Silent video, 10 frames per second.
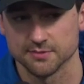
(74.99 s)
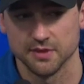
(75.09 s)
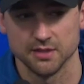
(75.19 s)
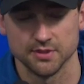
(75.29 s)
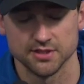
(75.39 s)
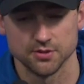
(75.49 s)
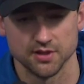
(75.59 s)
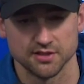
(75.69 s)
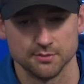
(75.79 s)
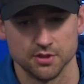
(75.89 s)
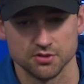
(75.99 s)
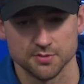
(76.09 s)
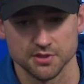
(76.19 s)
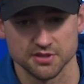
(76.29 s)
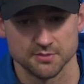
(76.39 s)
maybe two at the most
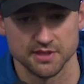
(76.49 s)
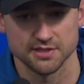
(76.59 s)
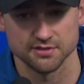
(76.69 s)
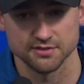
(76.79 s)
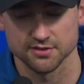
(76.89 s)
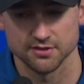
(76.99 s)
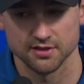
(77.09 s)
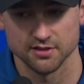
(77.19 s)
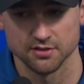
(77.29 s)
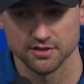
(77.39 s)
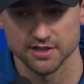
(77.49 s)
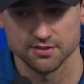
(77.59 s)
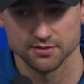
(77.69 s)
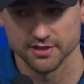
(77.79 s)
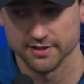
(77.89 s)
per semester. So the, you know, that's
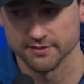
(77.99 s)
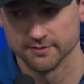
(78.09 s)
only